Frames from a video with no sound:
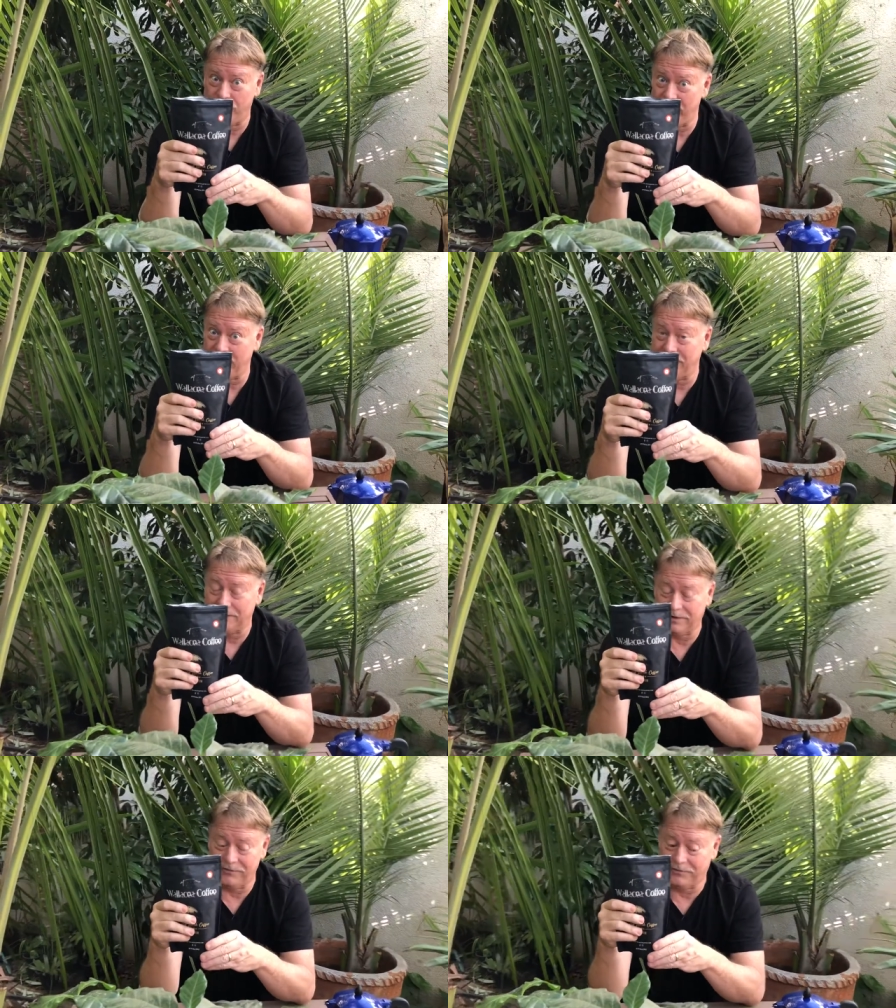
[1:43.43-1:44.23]
think,
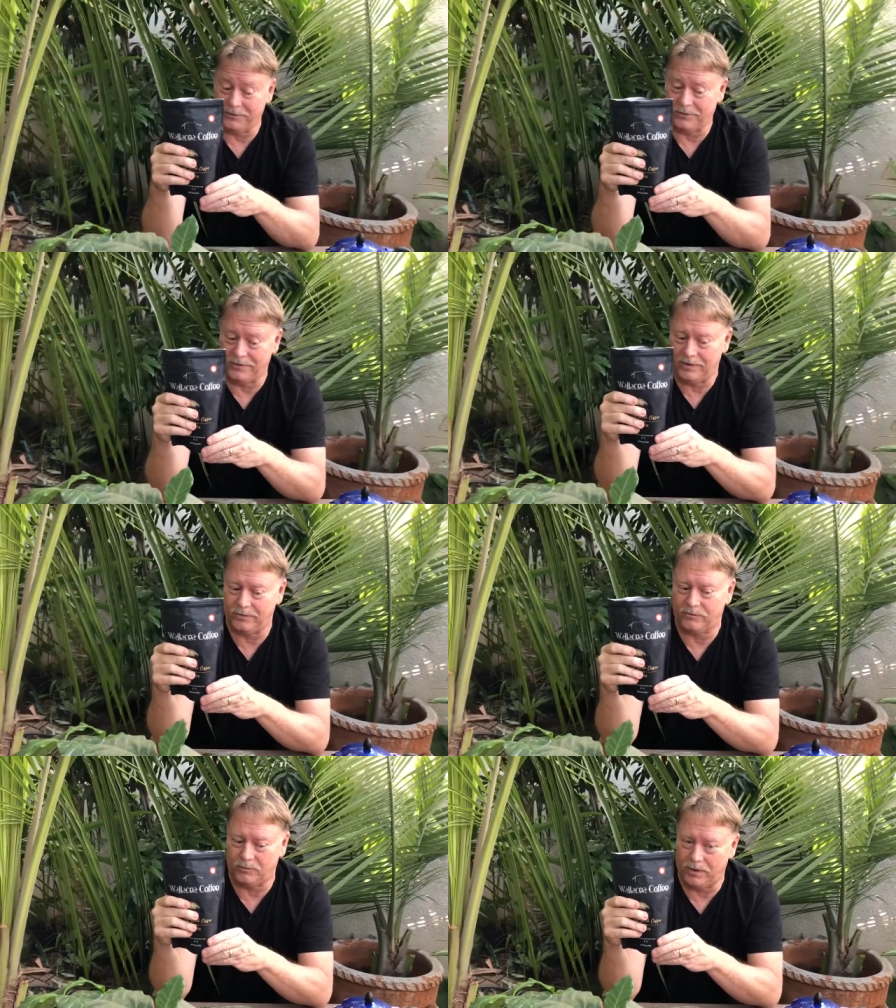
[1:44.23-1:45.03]
considering
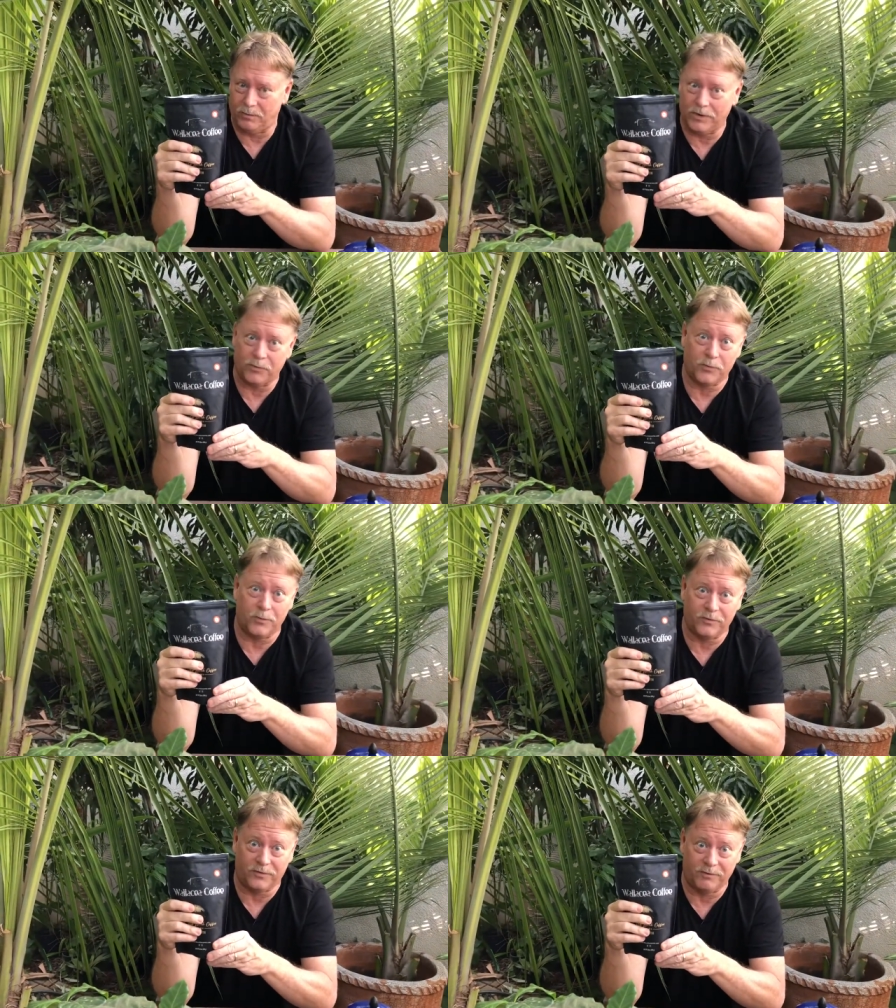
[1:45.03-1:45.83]
that it went through
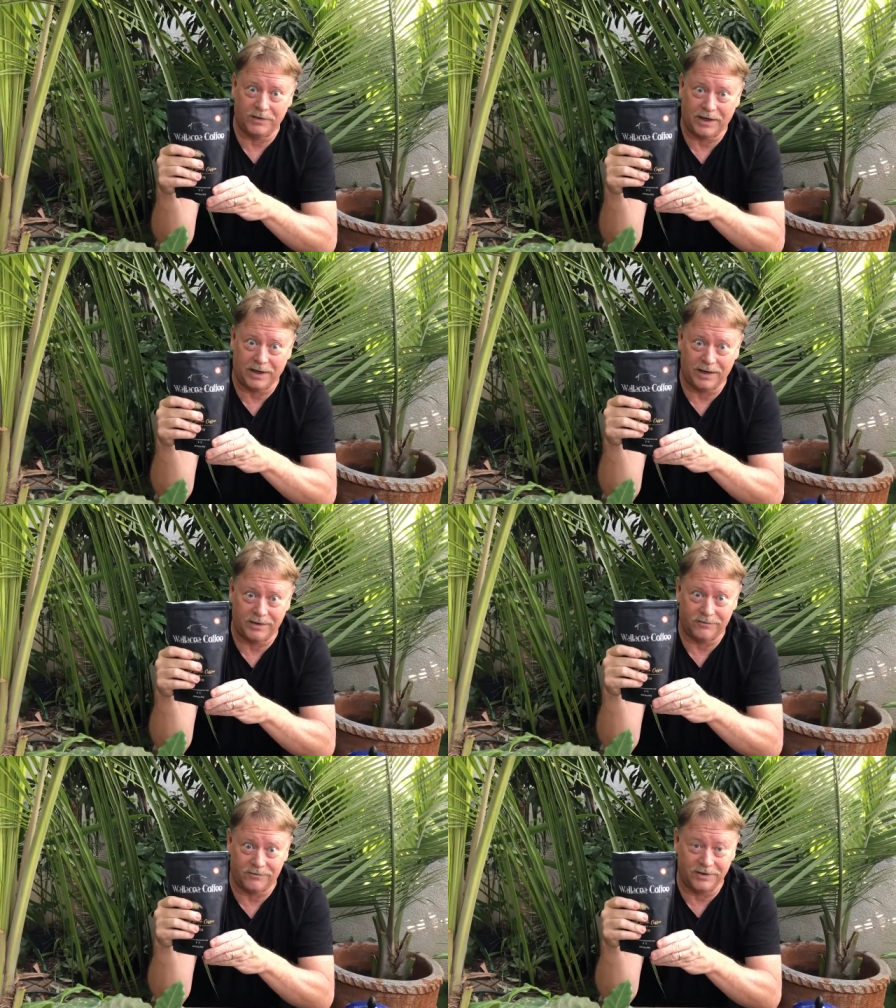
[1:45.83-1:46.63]
a civet
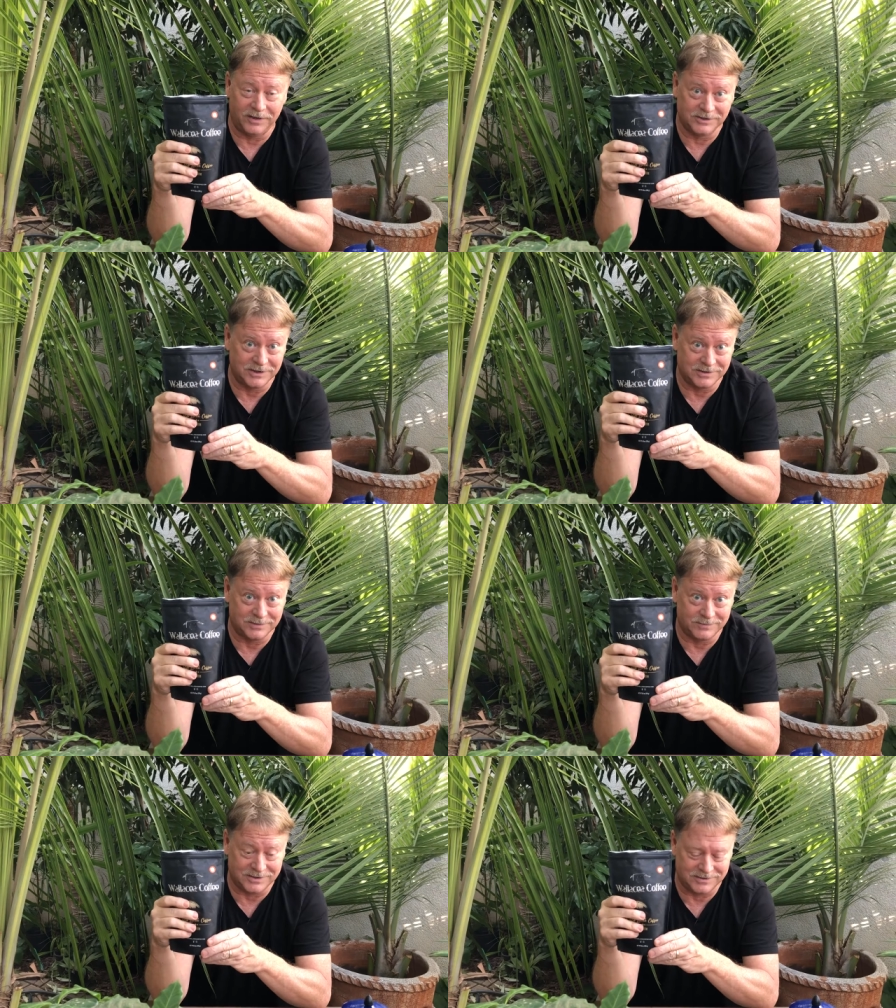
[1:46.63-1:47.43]
cat's
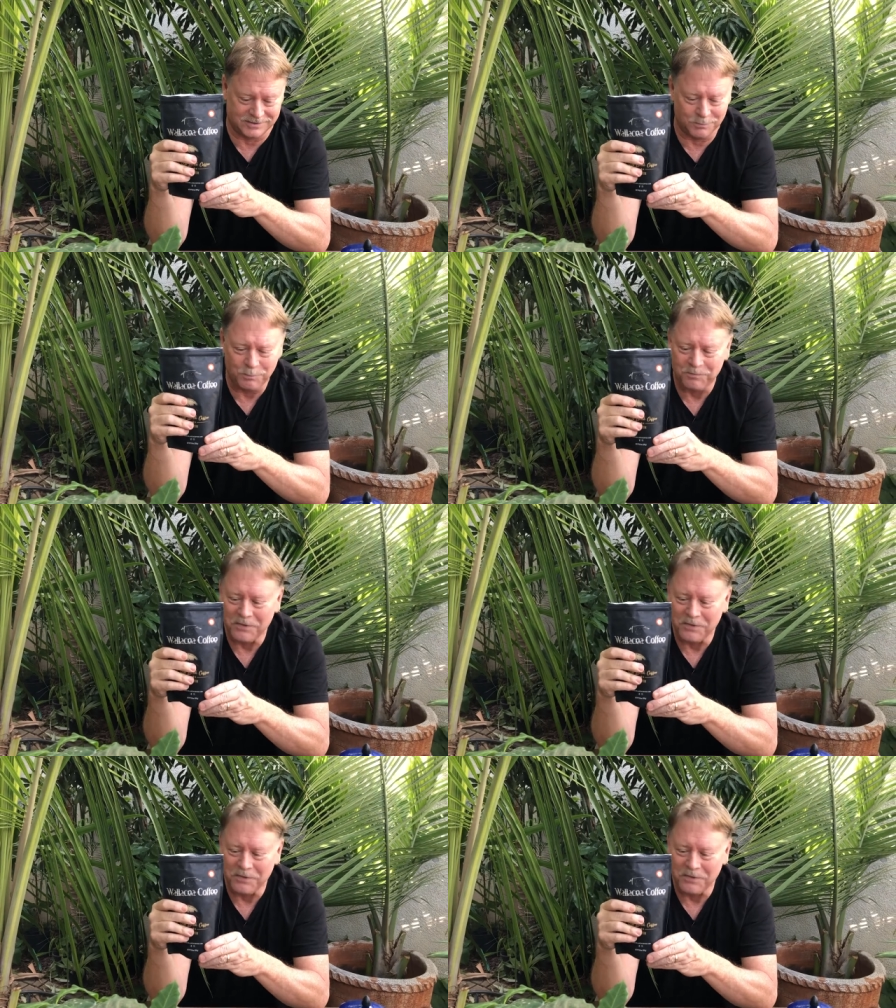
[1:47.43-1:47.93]
digestive system.